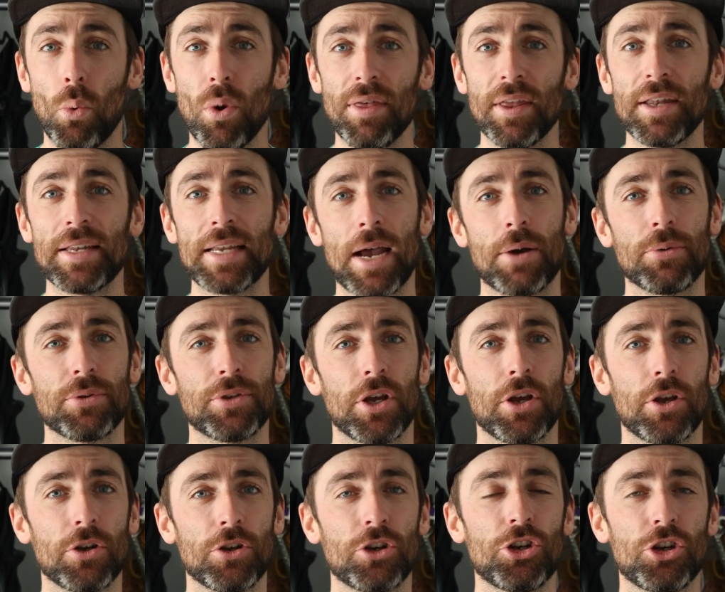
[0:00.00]
with a
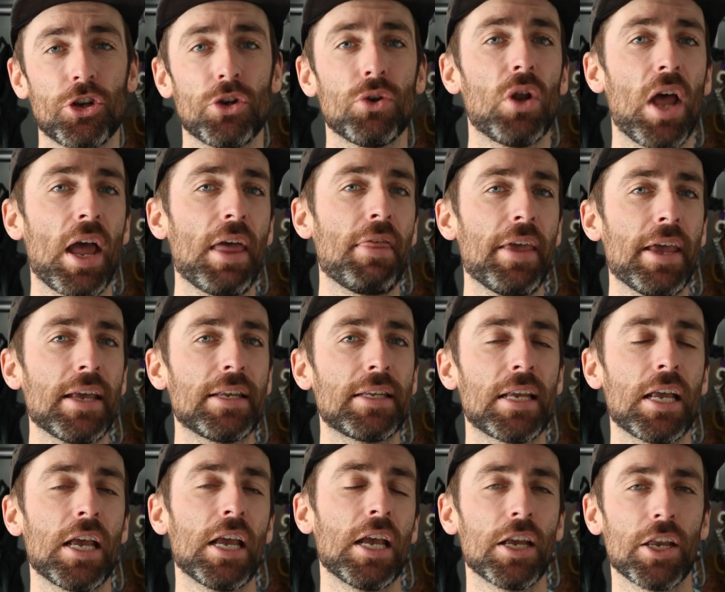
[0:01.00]
downturn shoe like
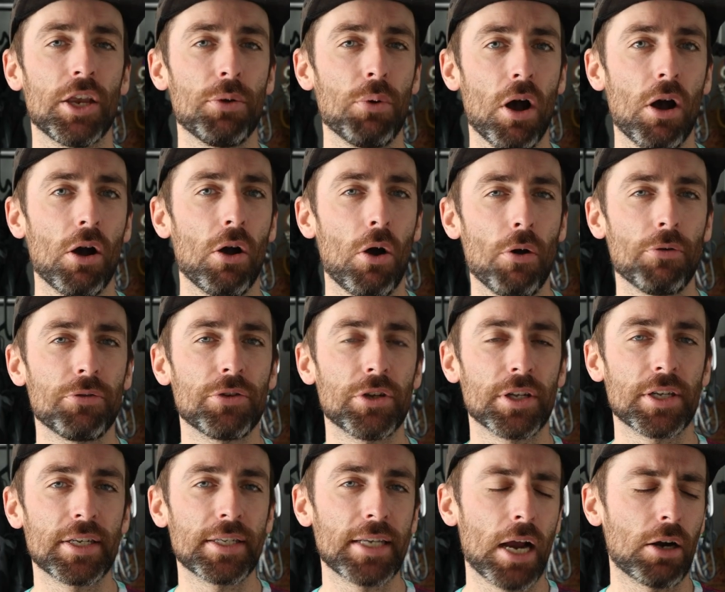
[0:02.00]
this, you are
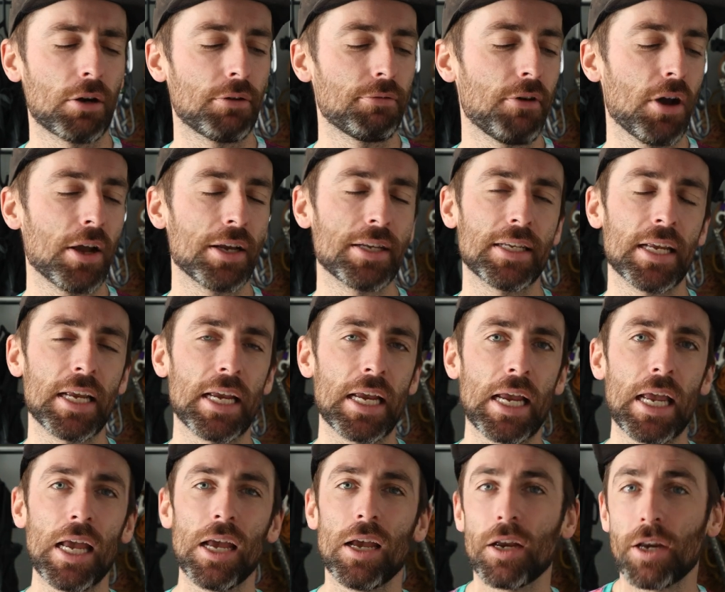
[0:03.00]
often
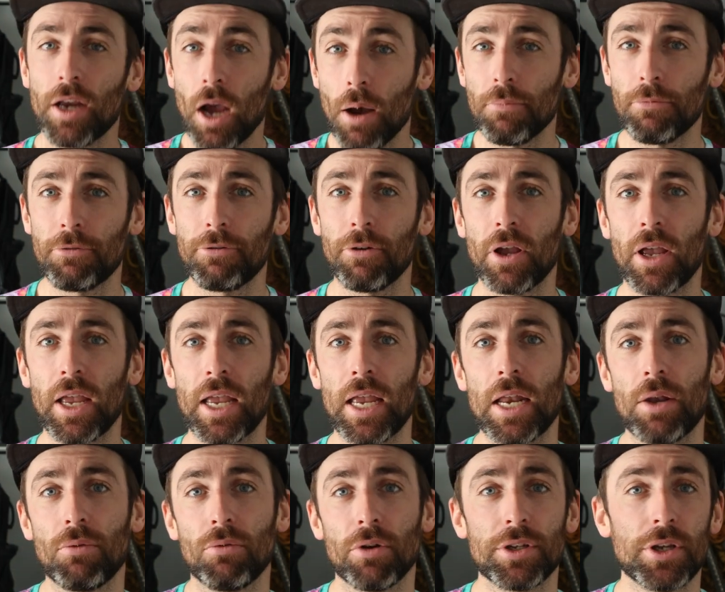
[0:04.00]
sacrificing comfort
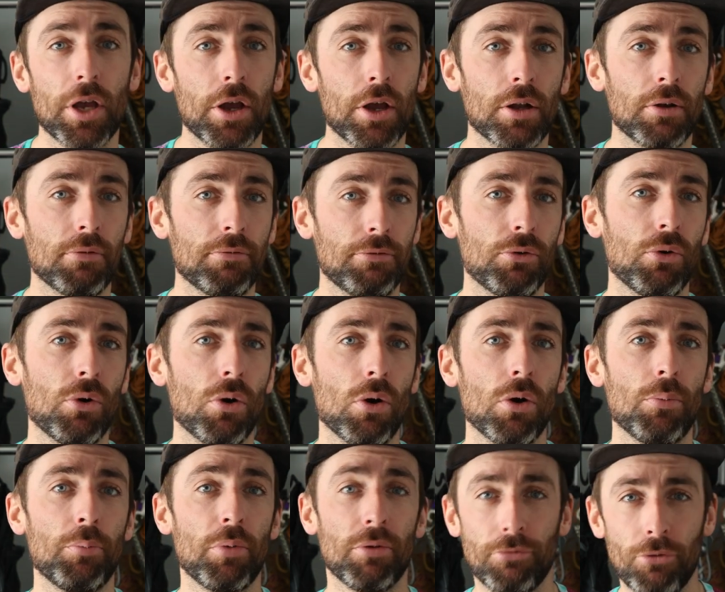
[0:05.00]
in return
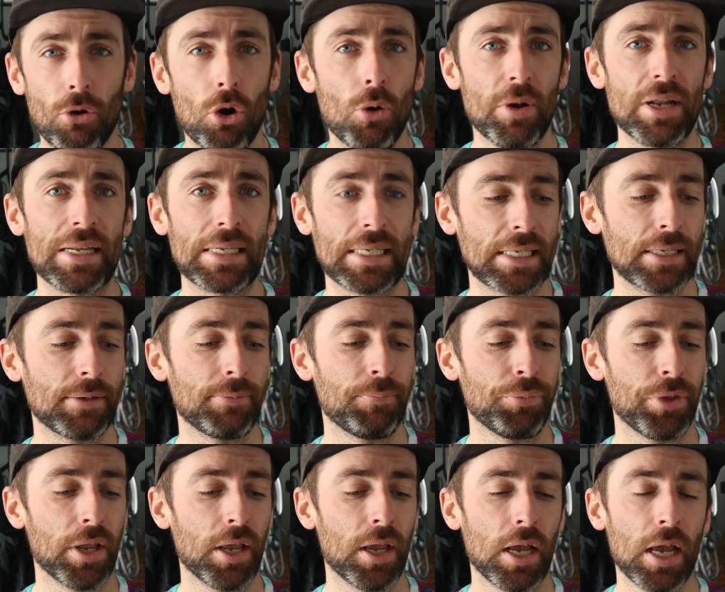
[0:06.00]
for performance.
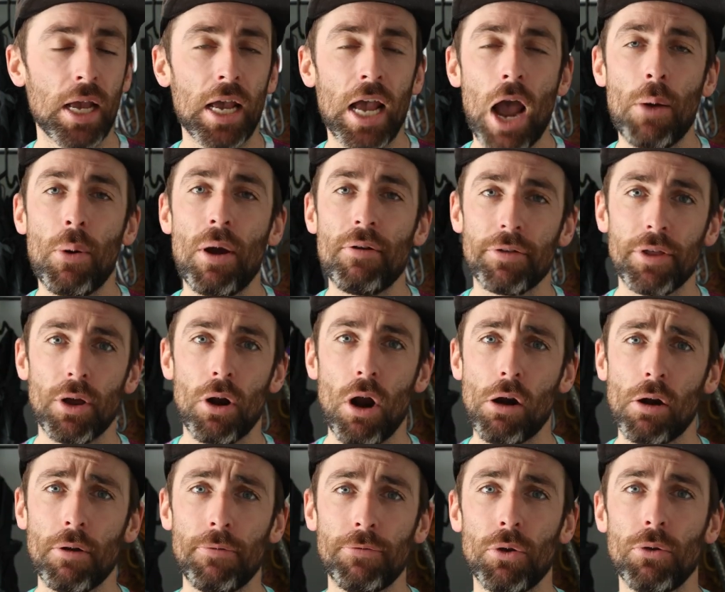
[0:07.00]
However, there
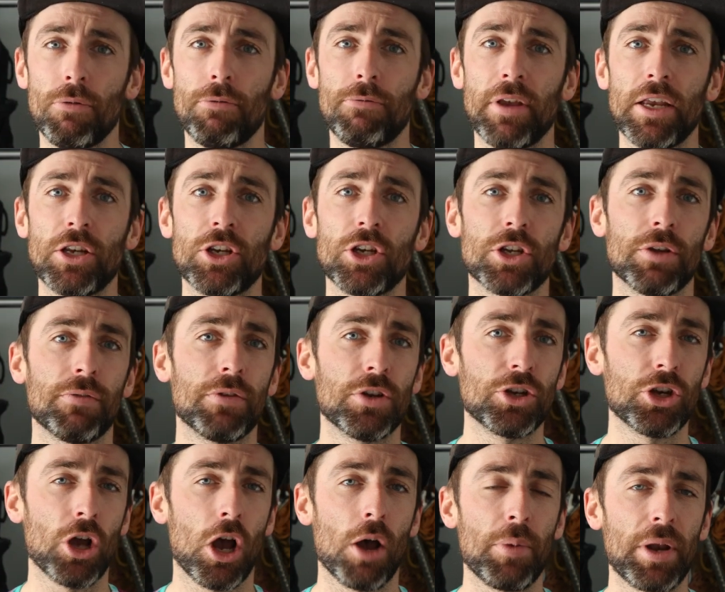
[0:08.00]
are a few features of the
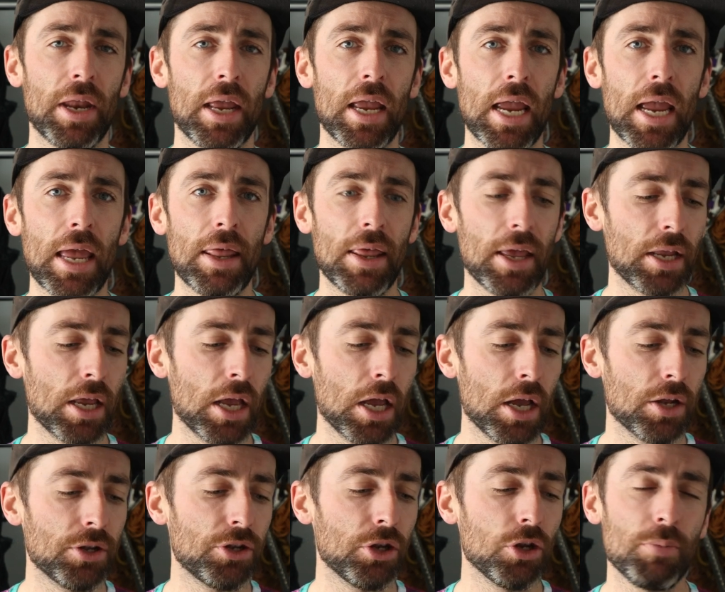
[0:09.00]
Shaman here that
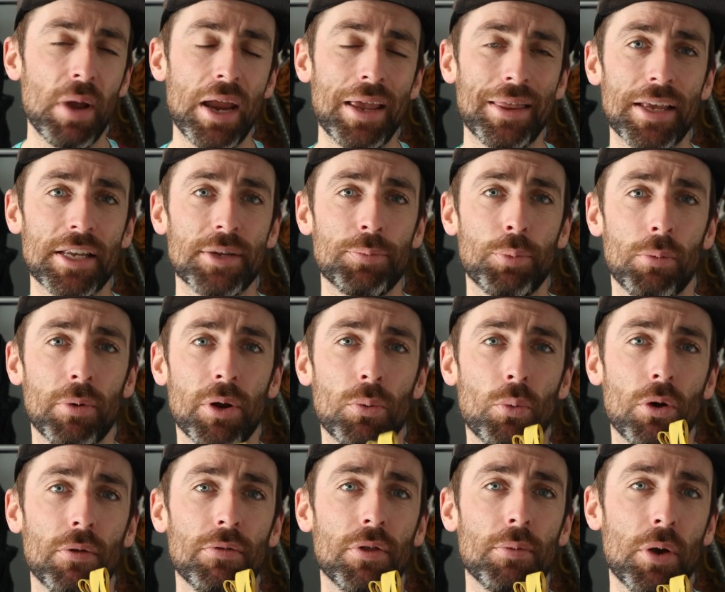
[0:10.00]
do make this probably
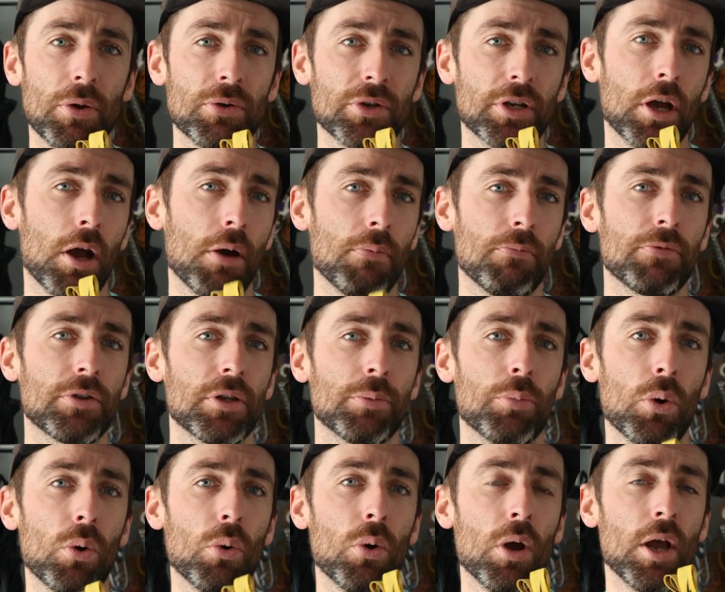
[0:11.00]
one of the most
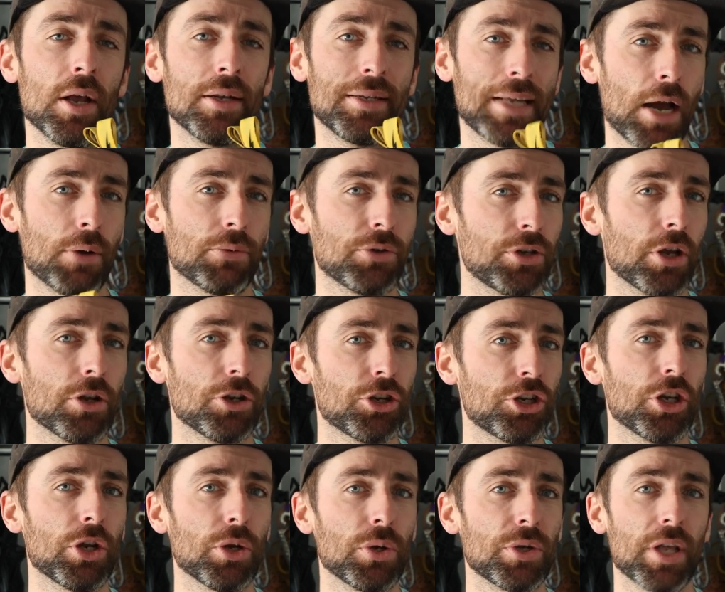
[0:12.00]
comfortable downturn
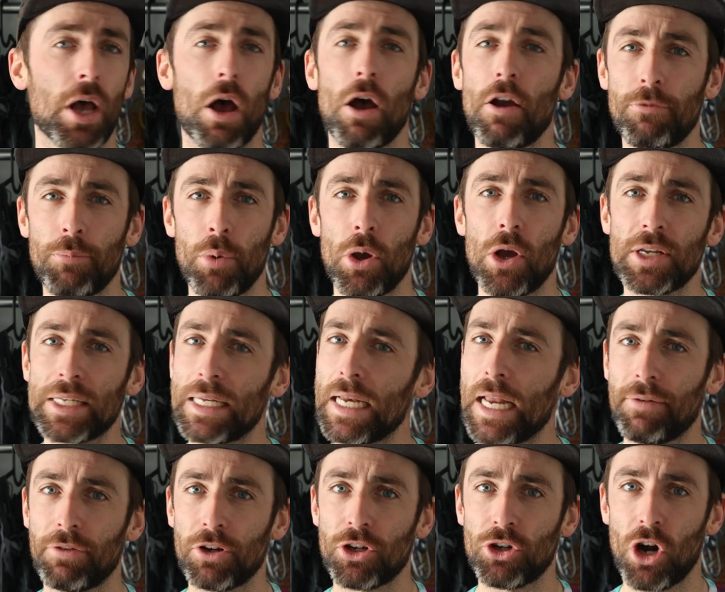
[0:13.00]
shoes that I've
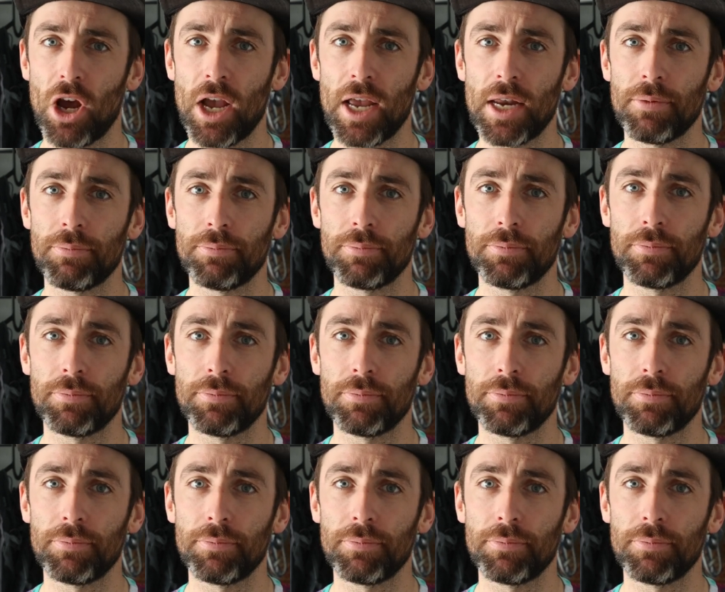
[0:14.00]
personally ever tried.